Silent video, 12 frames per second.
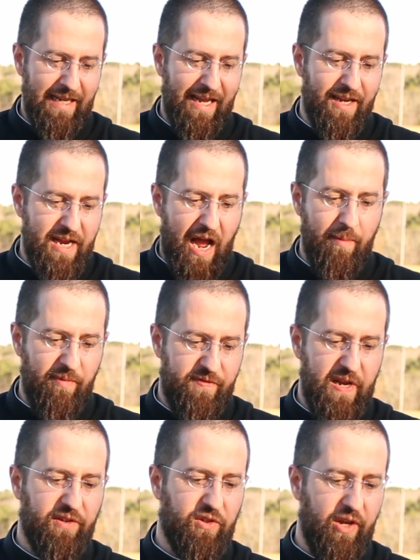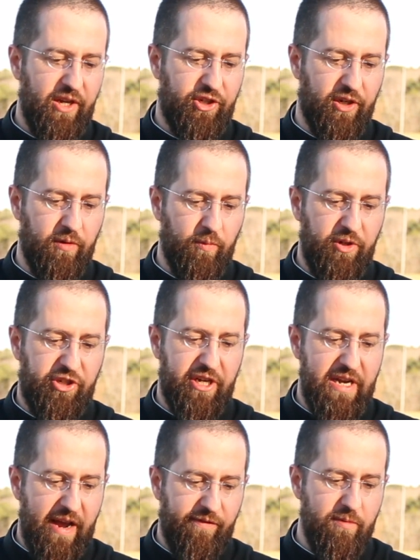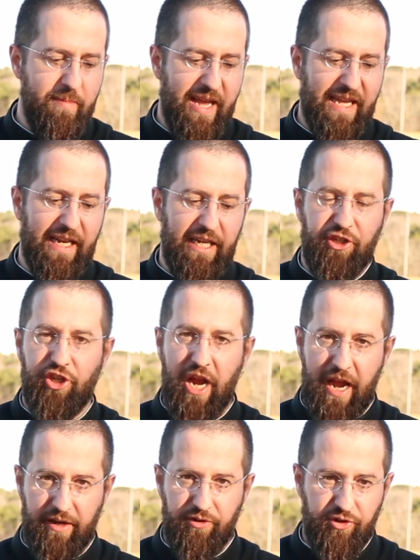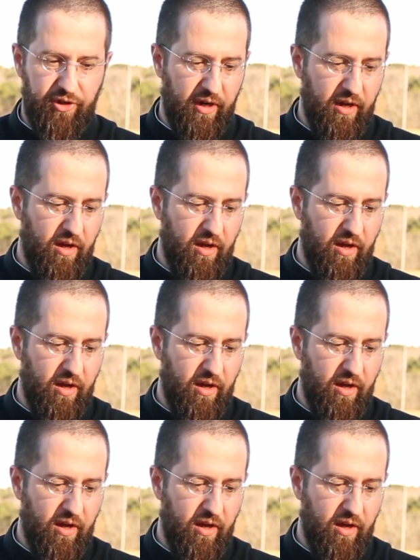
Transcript: In time of desolation, we should never make any change,